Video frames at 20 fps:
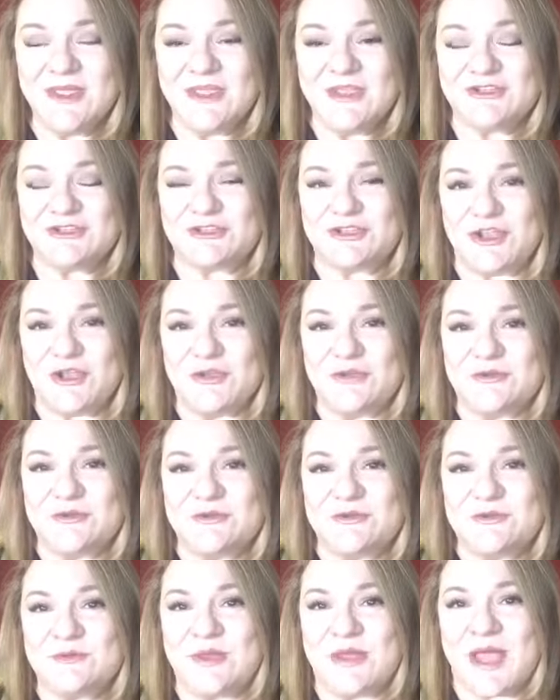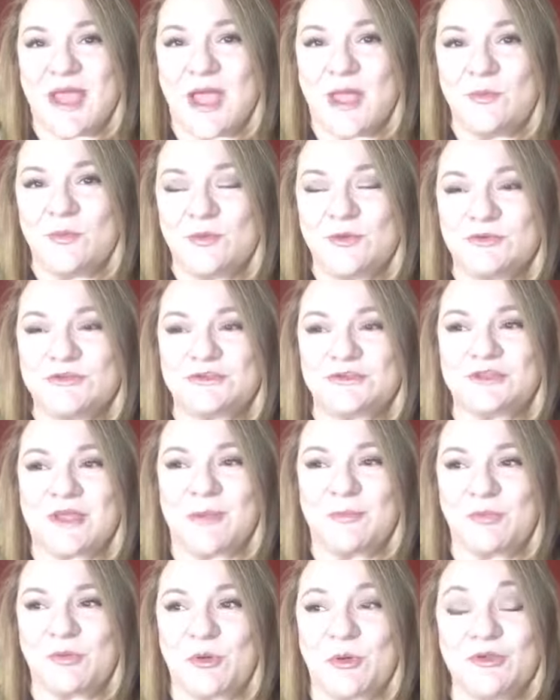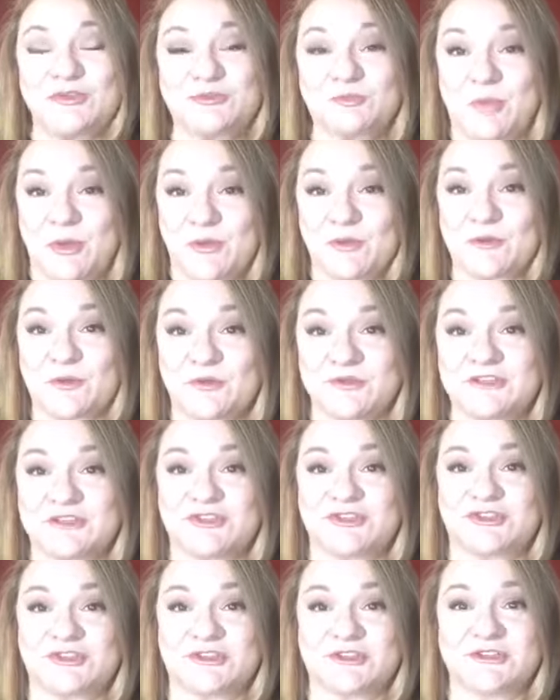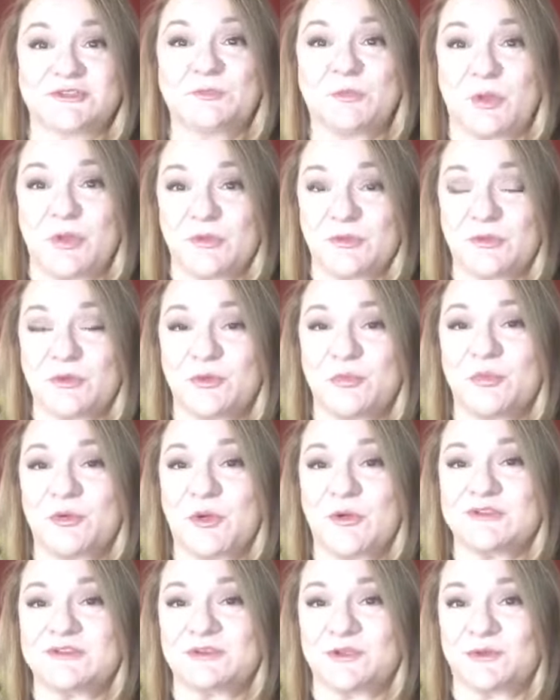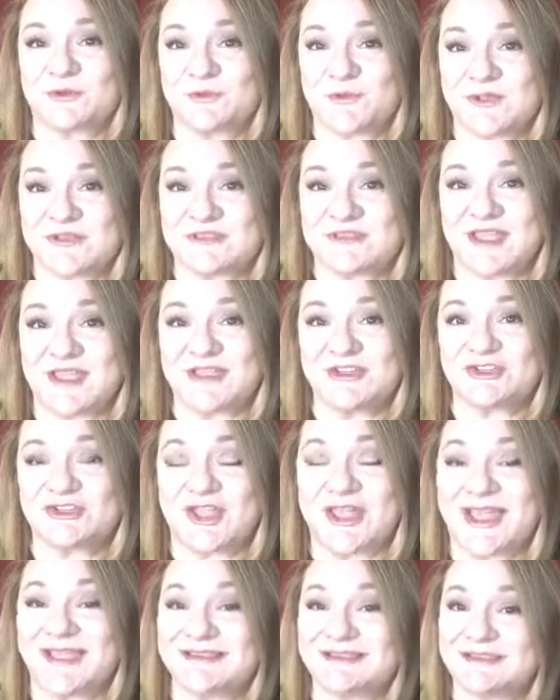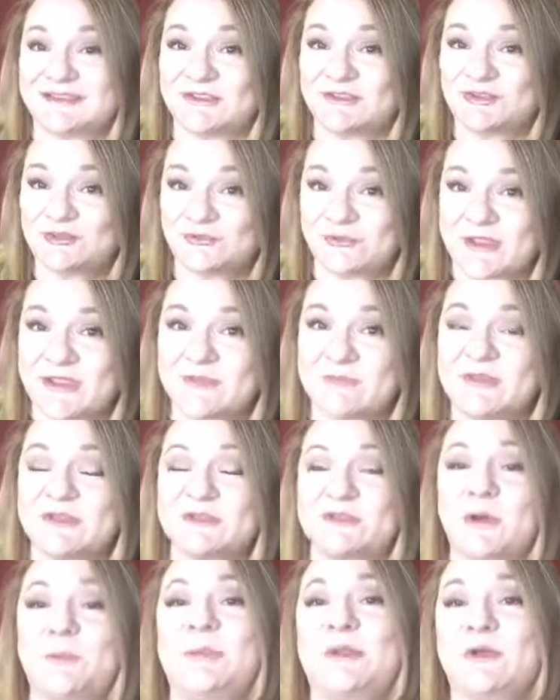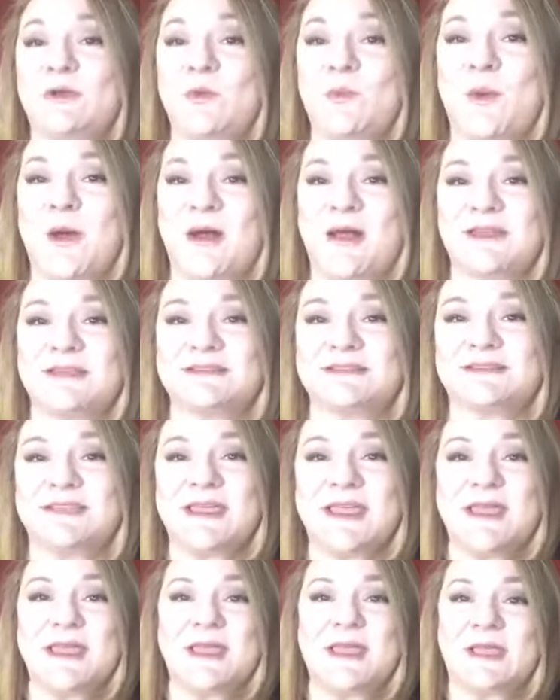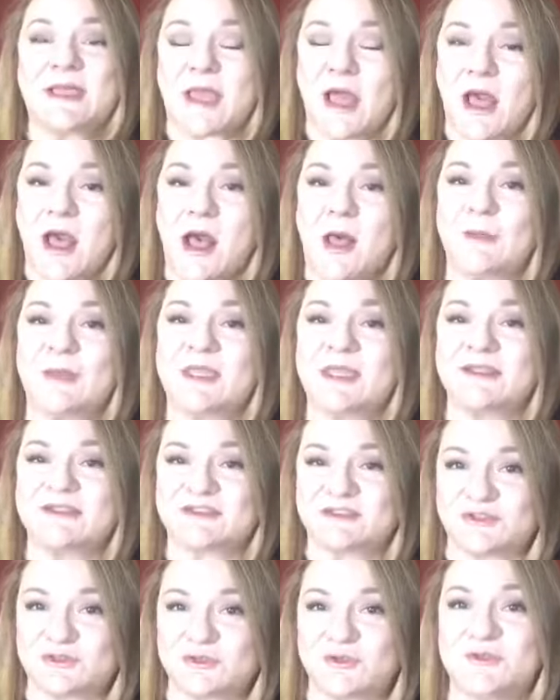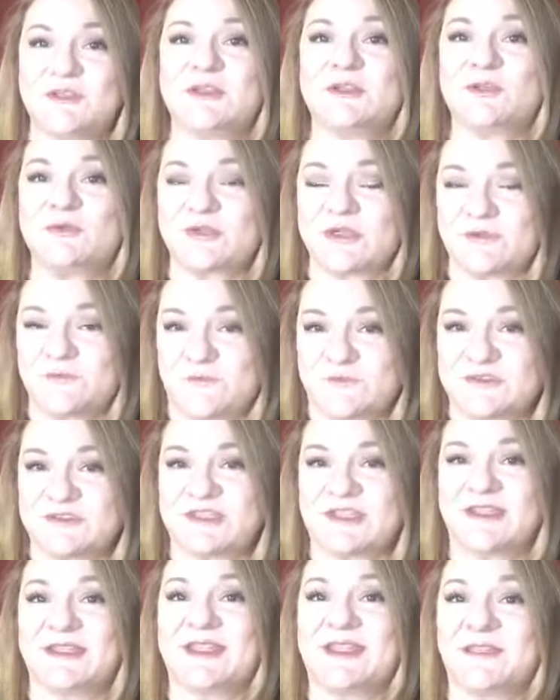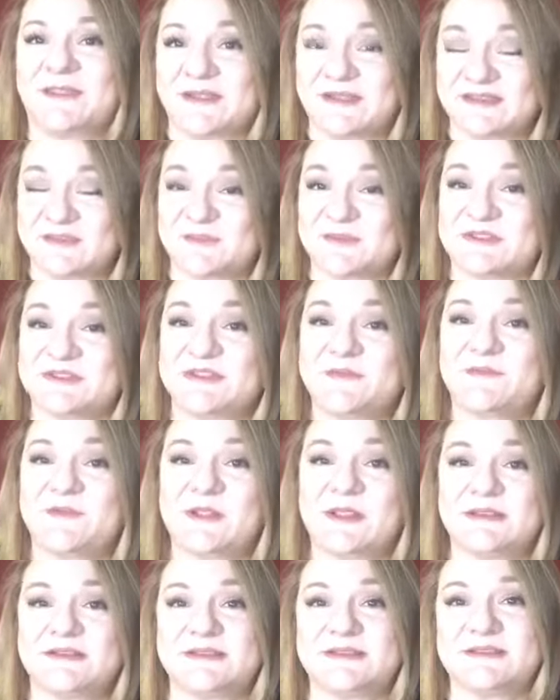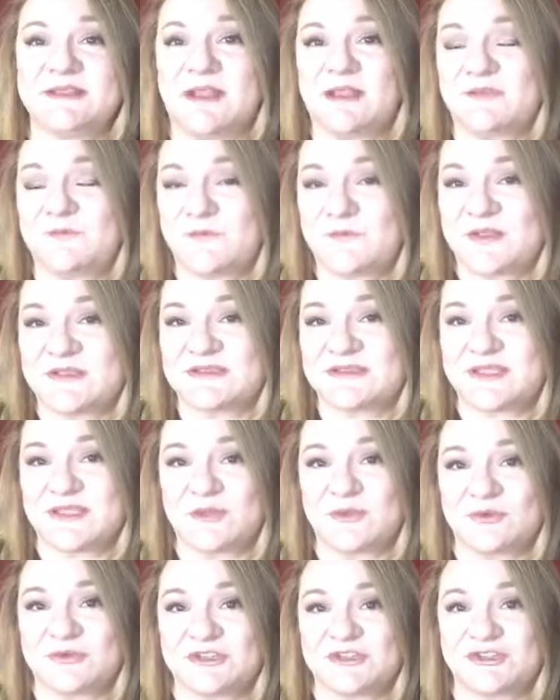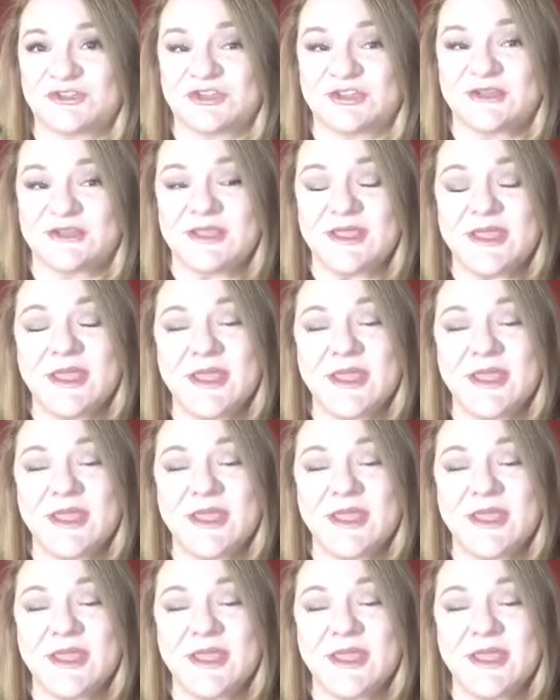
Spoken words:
So I would approach both conditions, both couperose or rosacea, as in treatment, topical-wise, calming and soothing, looking for skincare that are specifically designed for that skin condition.